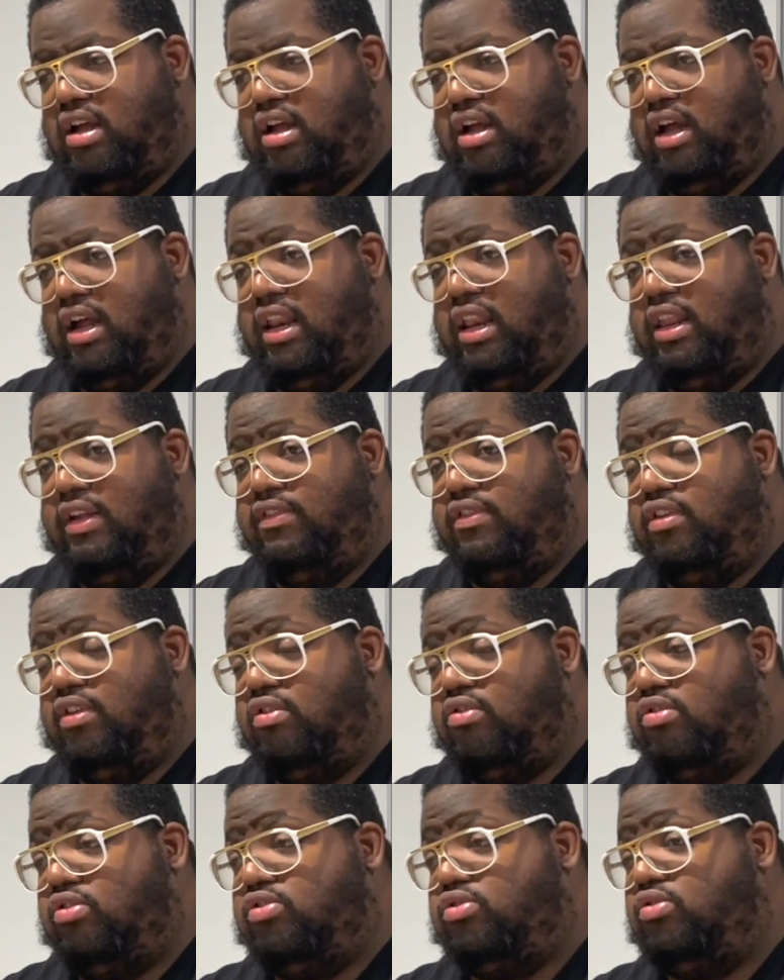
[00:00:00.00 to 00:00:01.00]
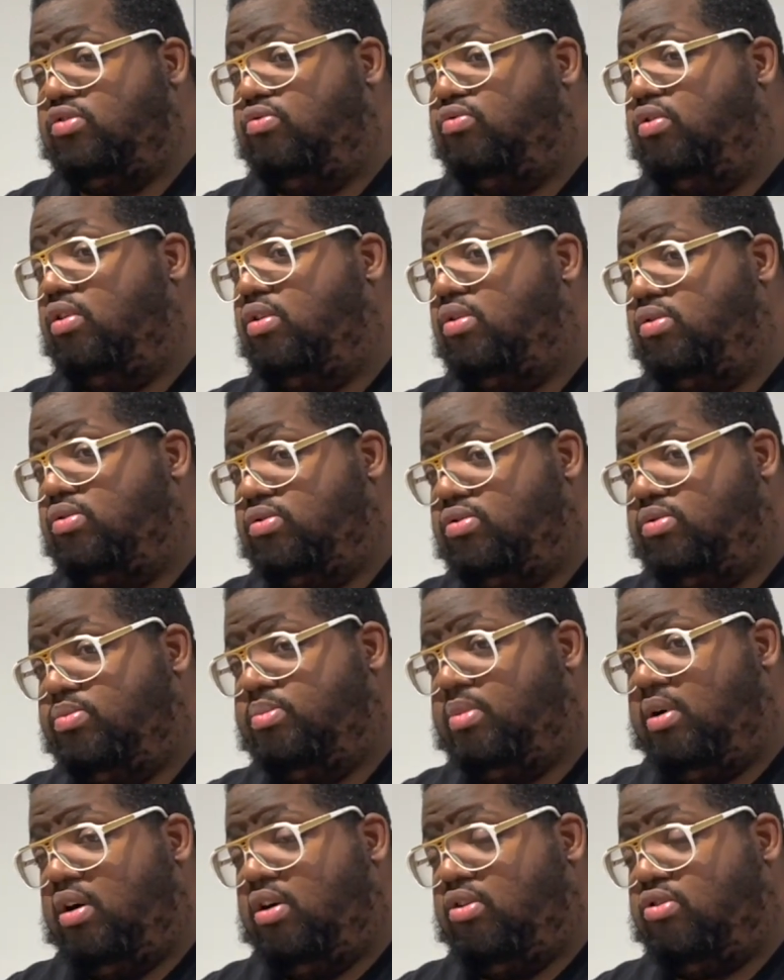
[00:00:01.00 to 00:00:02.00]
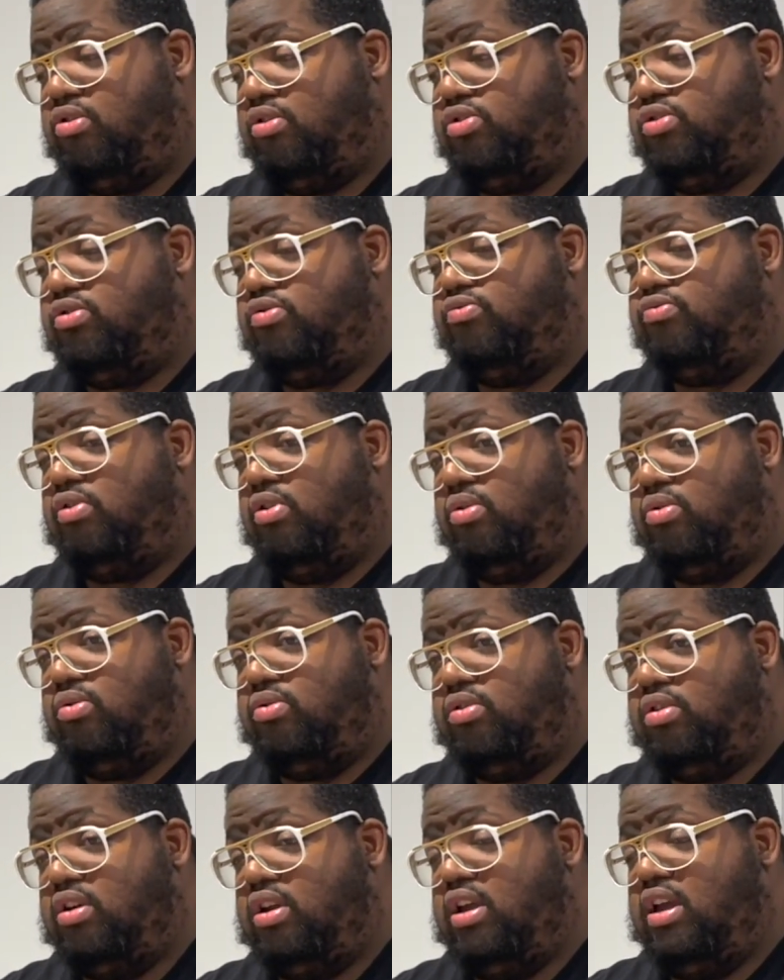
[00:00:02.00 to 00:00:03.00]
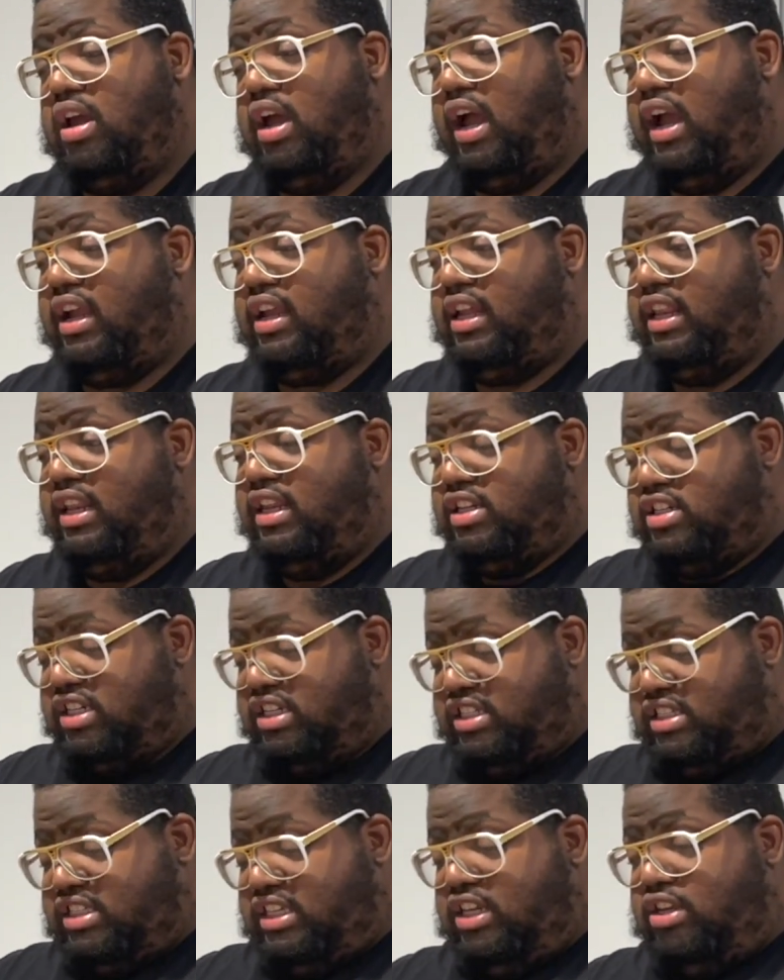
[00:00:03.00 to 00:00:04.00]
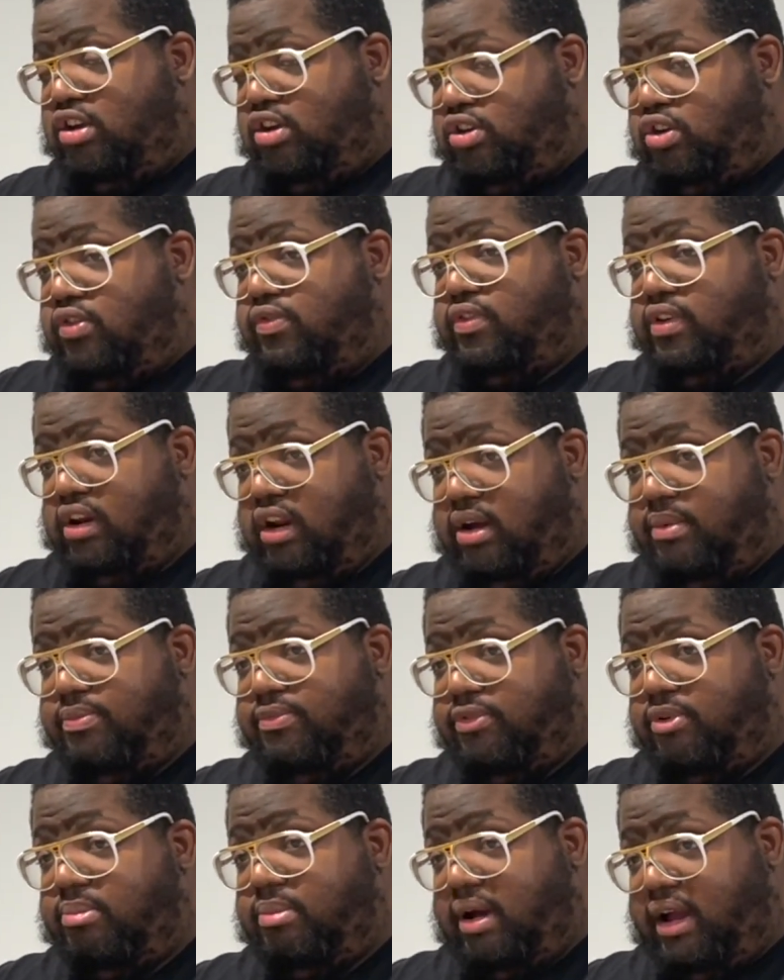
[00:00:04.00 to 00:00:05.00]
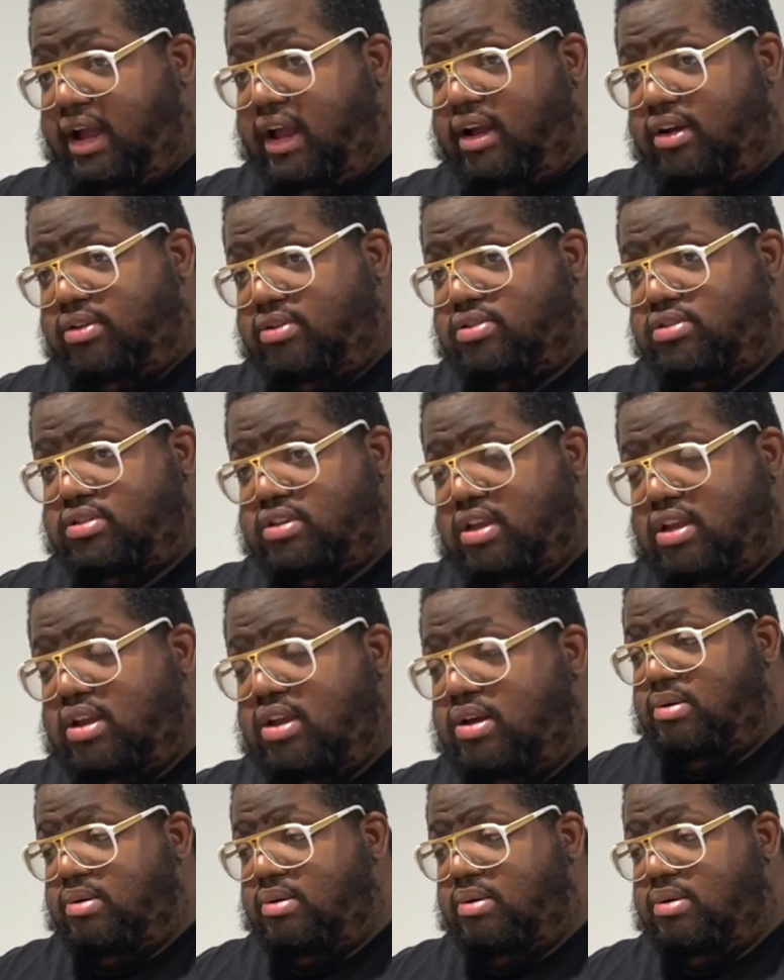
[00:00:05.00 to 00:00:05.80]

I live on across the road, but across the road, I can literally see your youth club from my house,